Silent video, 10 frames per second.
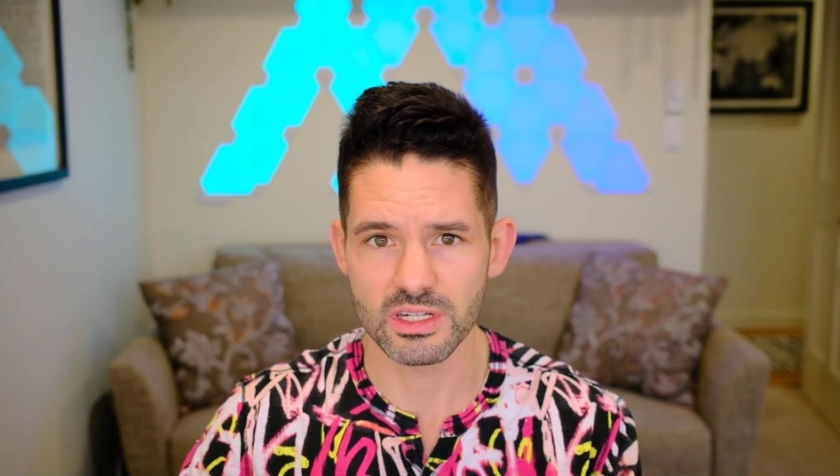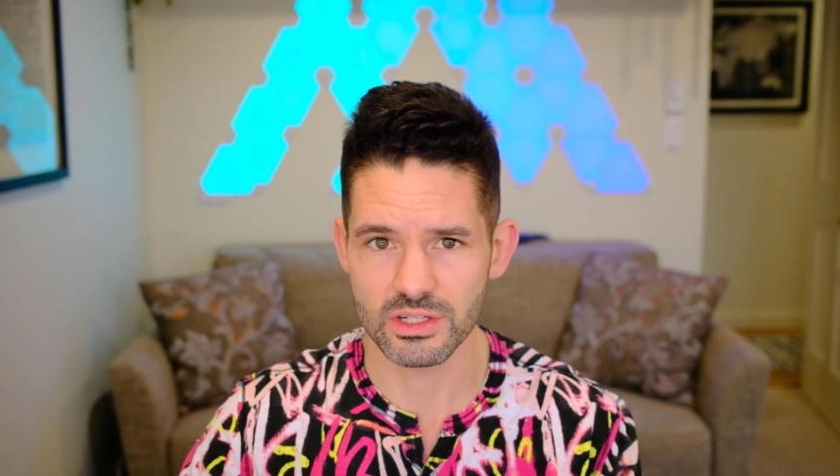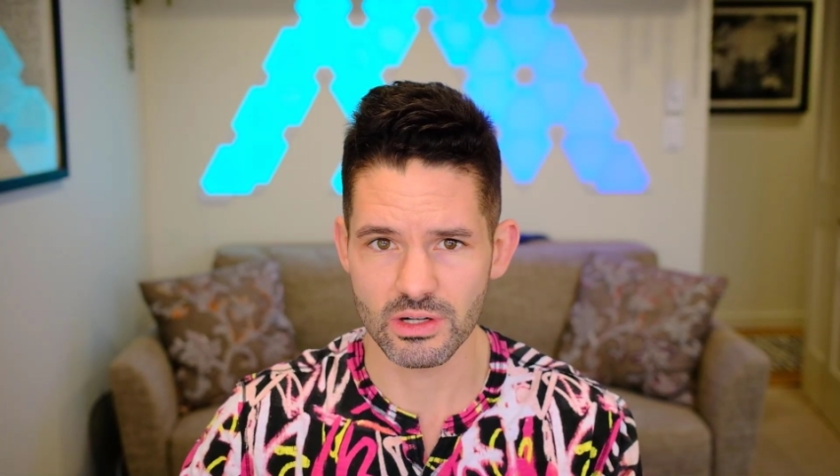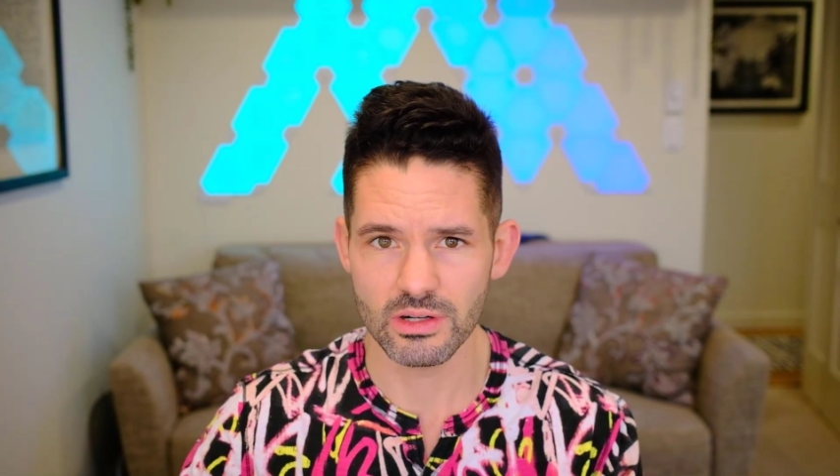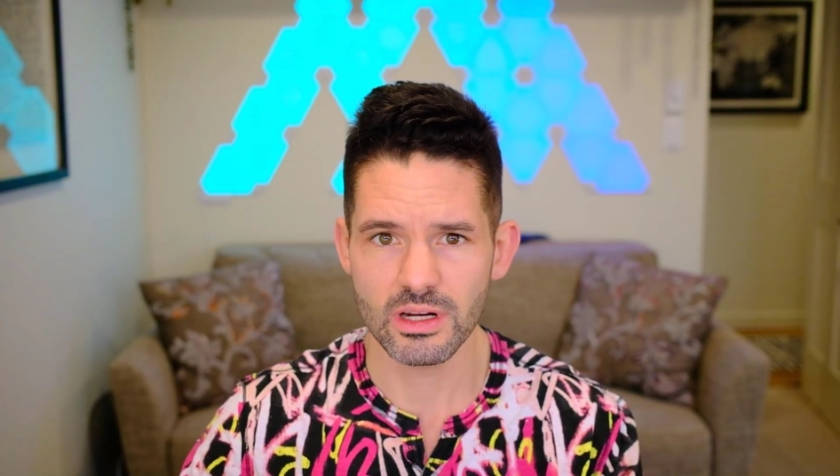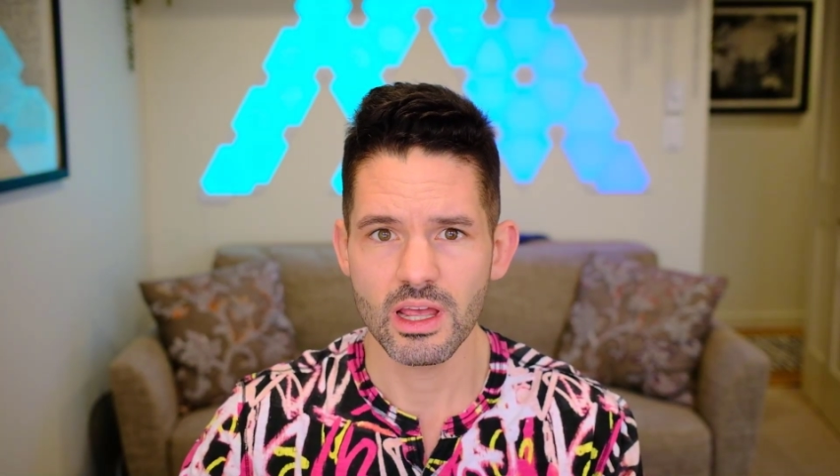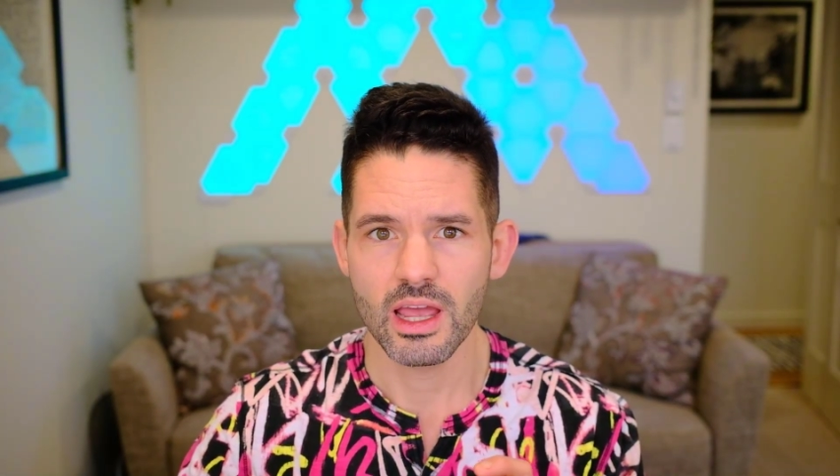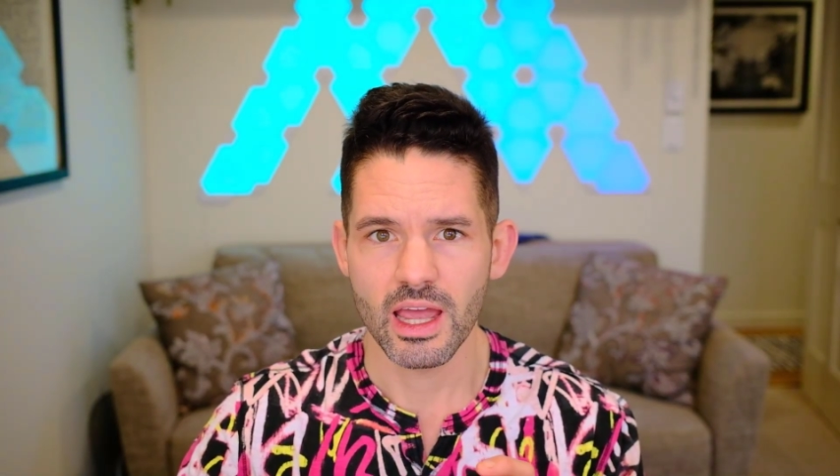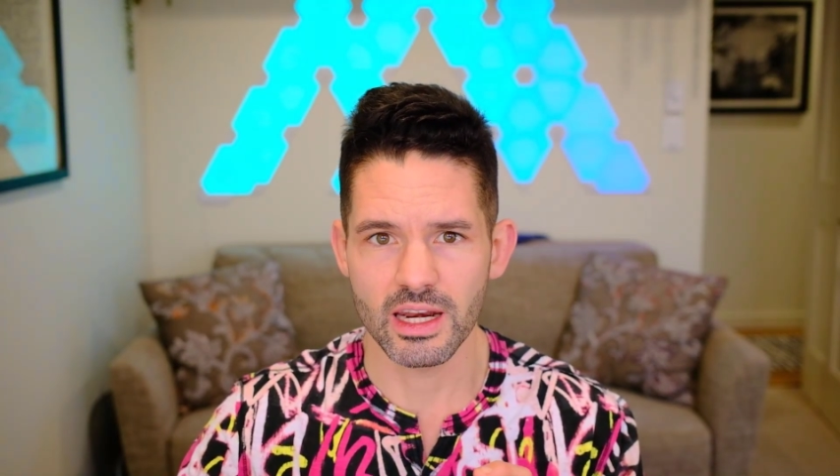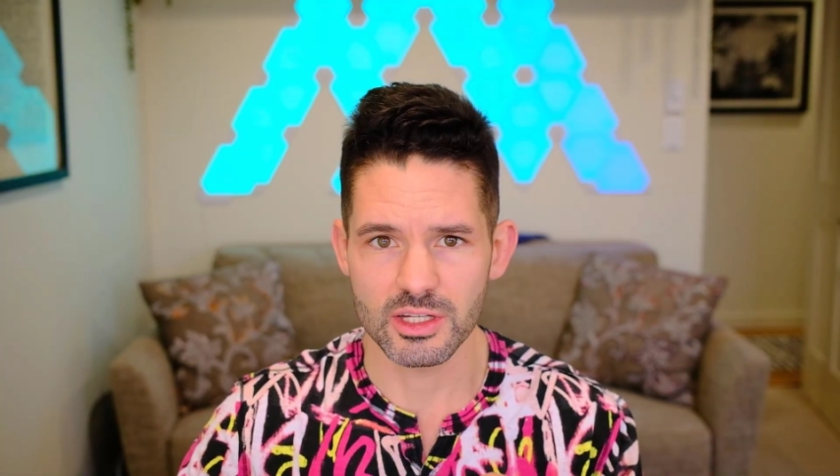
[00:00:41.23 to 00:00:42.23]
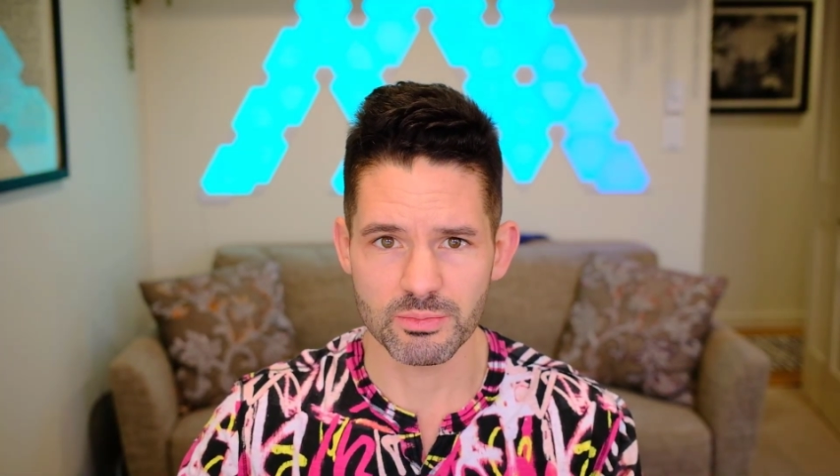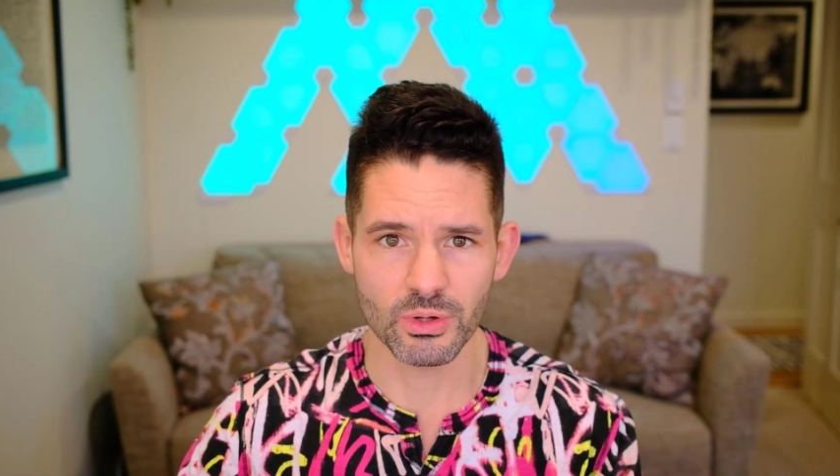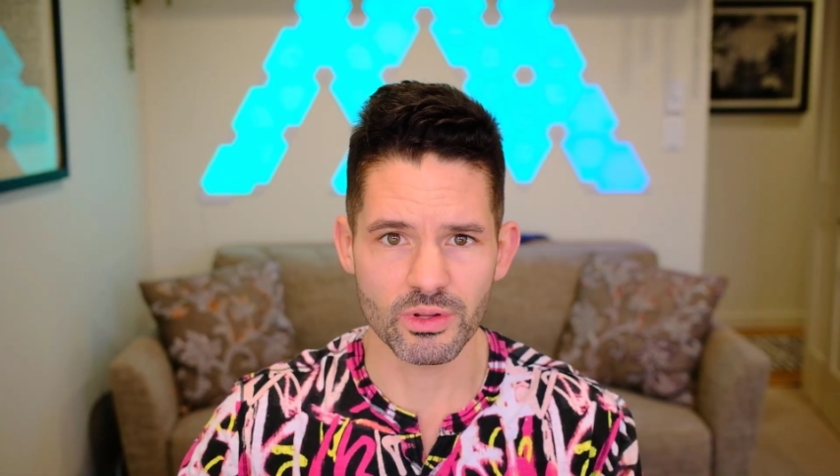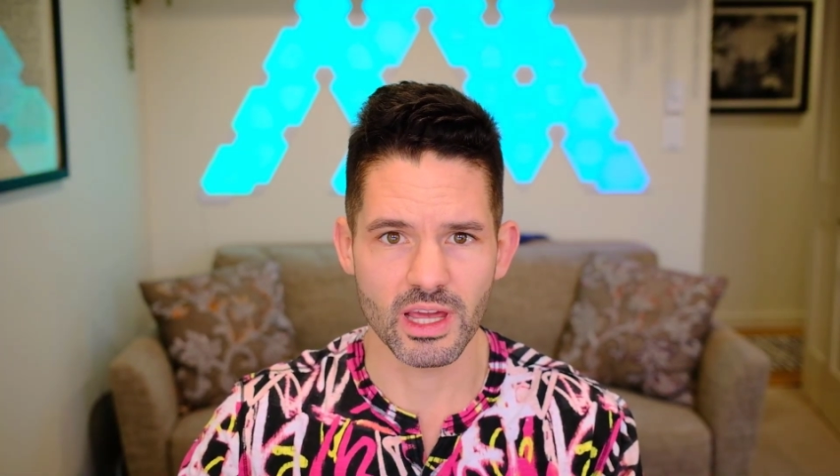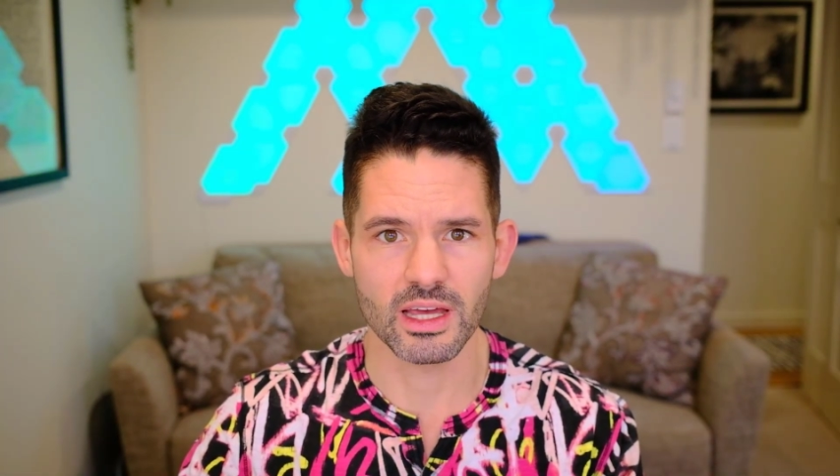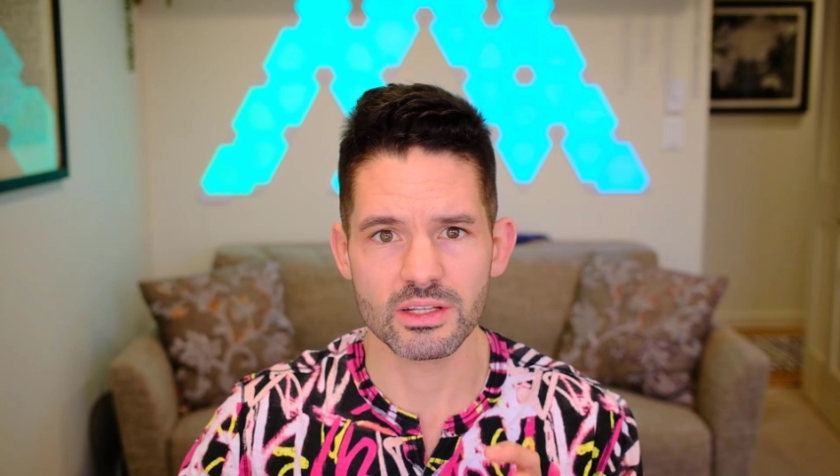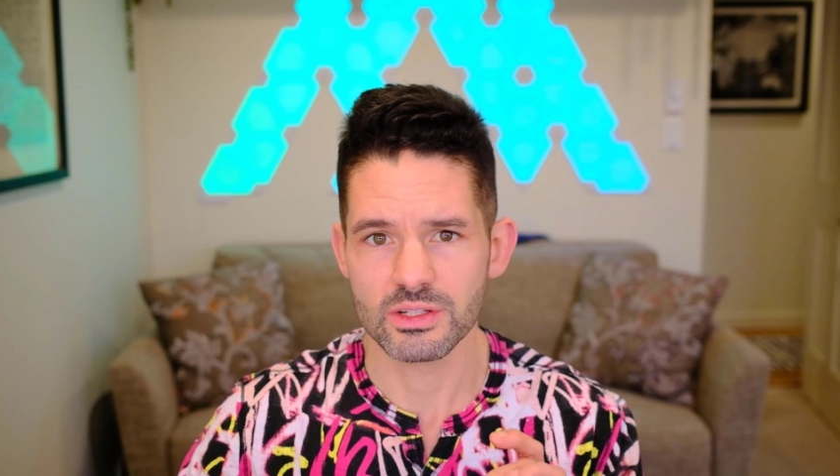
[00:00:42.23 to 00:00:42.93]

turn and explore that.